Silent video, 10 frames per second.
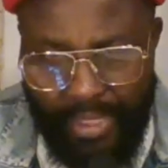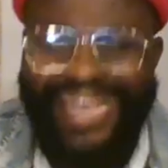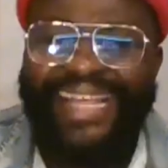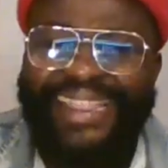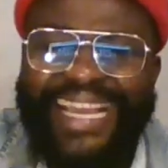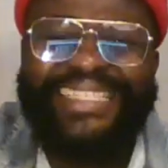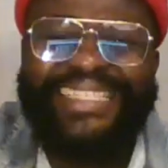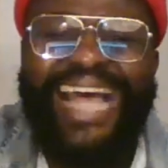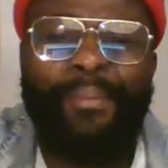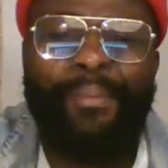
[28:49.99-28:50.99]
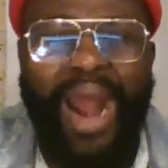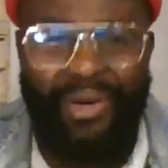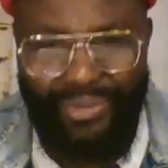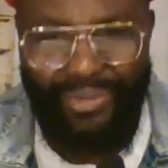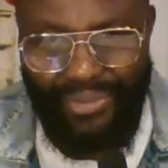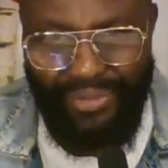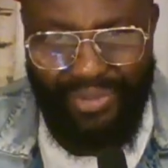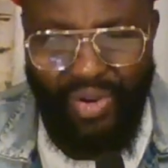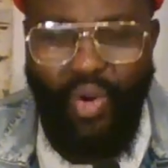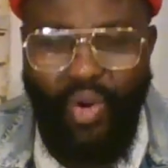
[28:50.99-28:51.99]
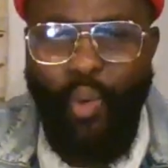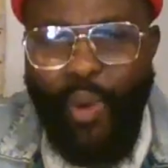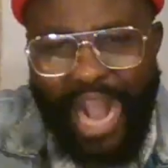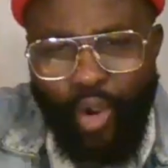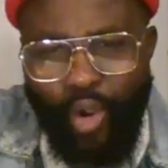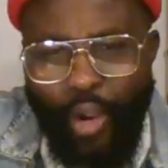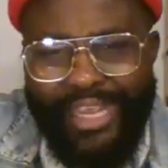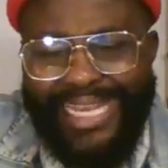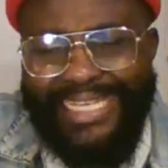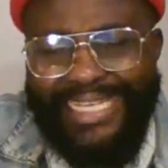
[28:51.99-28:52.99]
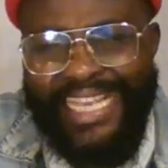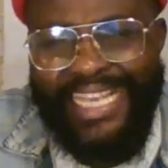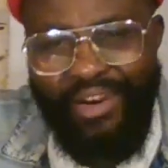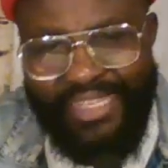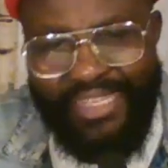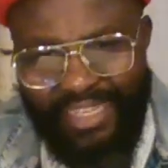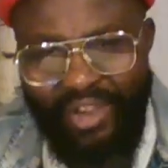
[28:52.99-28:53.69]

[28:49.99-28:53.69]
this time around we are going in secrecy.